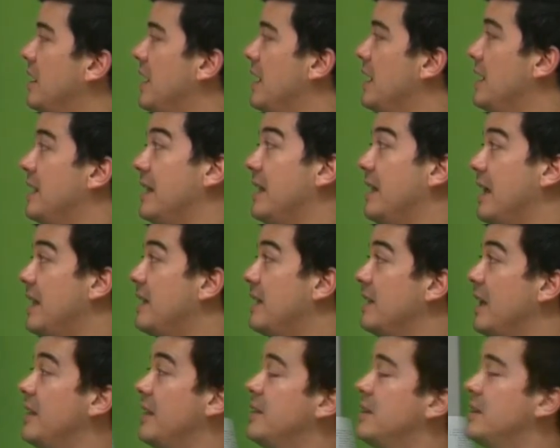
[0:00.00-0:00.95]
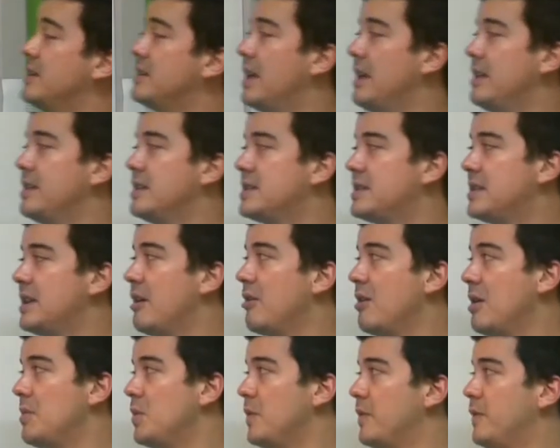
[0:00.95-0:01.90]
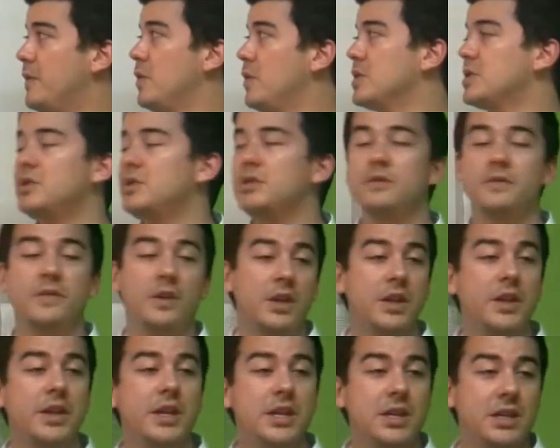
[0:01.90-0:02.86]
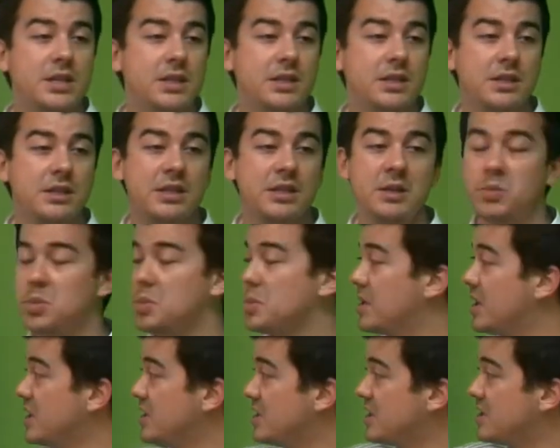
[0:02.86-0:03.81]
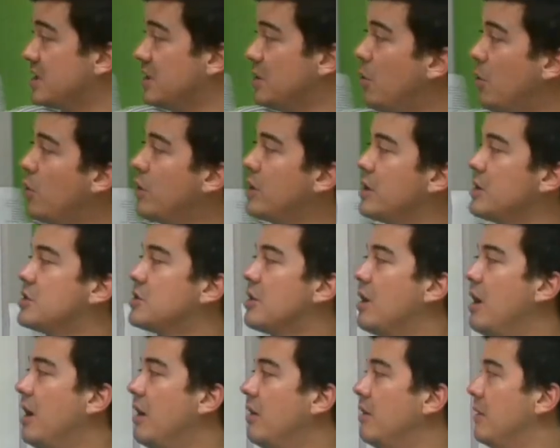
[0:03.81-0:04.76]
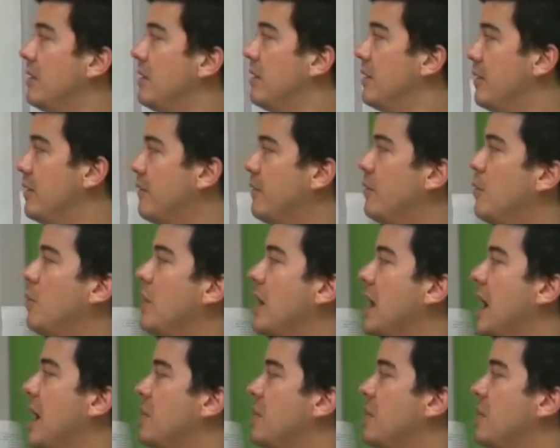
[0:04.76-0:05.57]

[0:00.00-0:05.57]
And the CRM will force you to follow these, simply because it's an audit trail for what